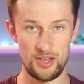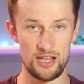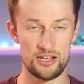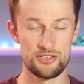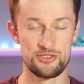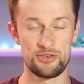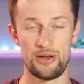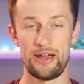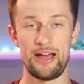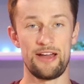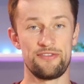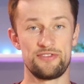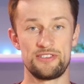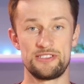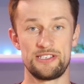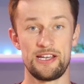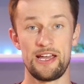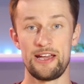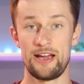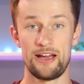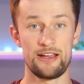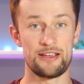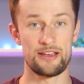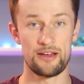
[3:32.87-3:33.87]
So I have to
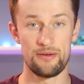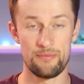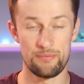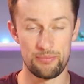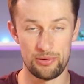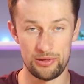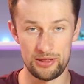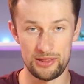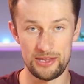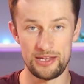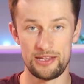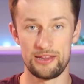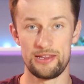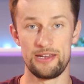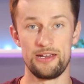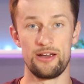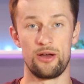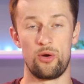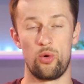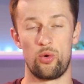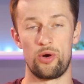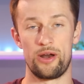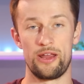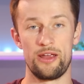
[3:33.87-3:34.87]
say, I completely
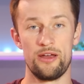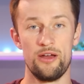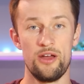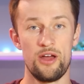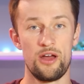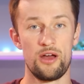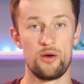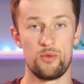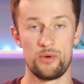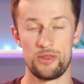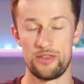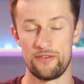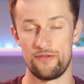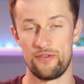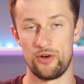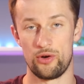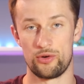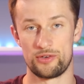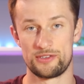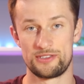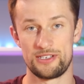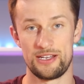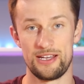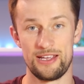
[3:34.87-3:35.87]
agree with the
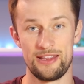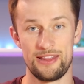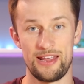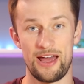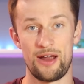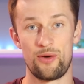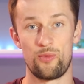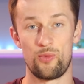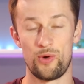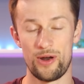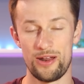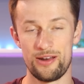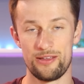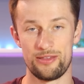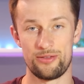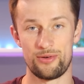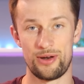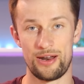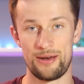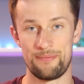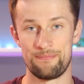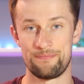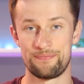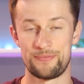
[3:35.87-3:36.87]
folks in that Reddit
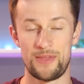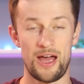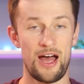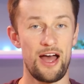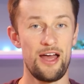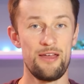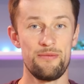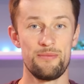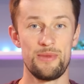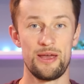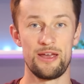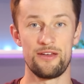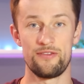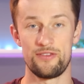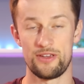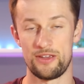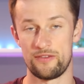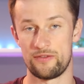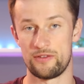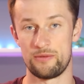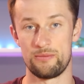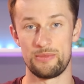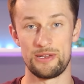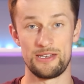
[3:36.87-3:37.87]
thread. I may have
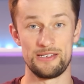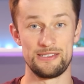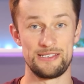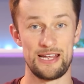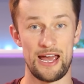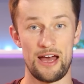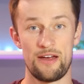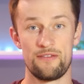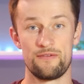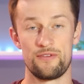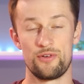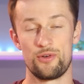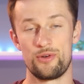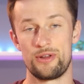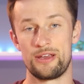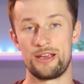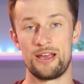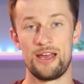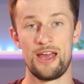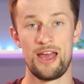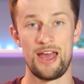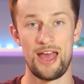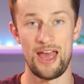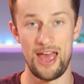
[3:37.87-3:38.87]
even been
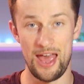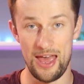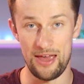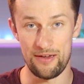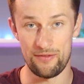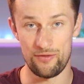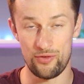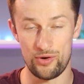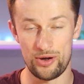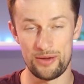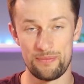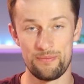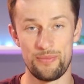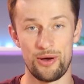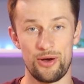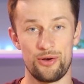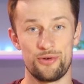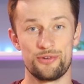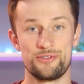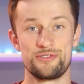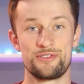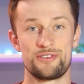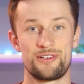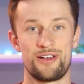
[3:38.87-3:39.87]
downvoting every
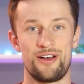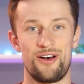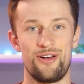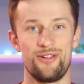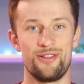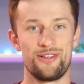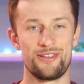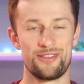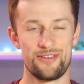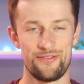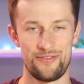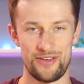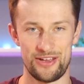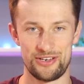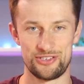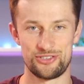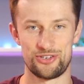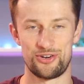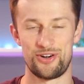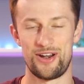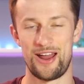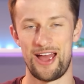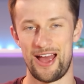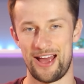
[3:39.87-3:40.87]
post calling the
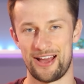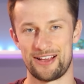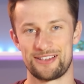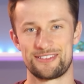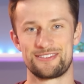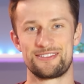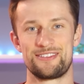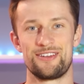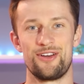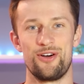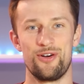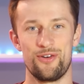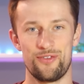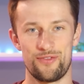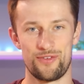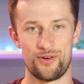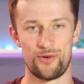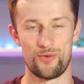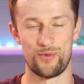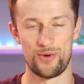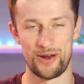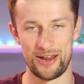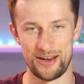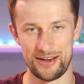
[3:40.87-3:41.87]
Venture X
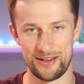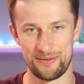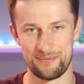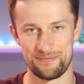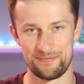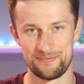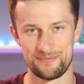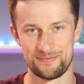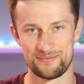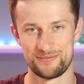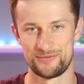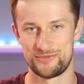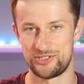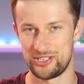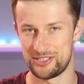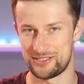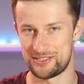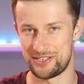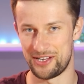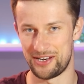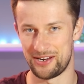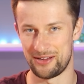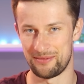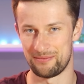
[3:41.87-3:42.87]
overrated.
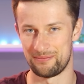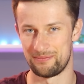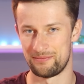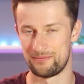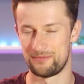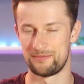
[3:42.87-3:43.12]
Just kidding.